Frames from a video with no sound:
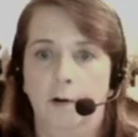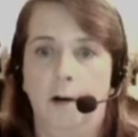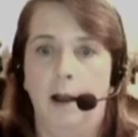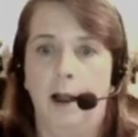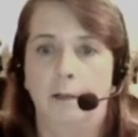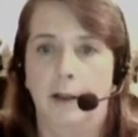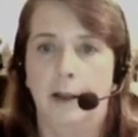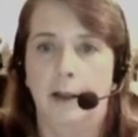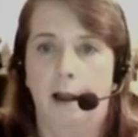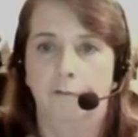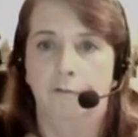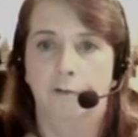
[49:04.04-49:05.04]
know how they
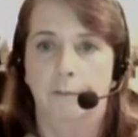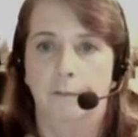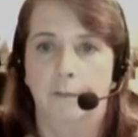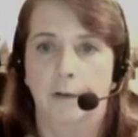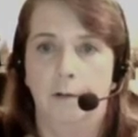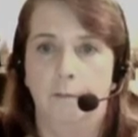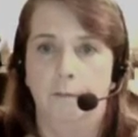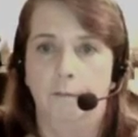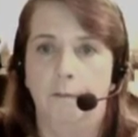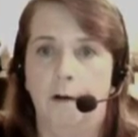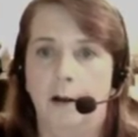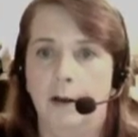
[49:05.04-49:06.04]
got from
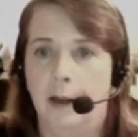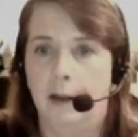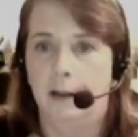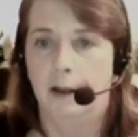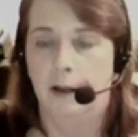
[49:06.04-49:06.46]
one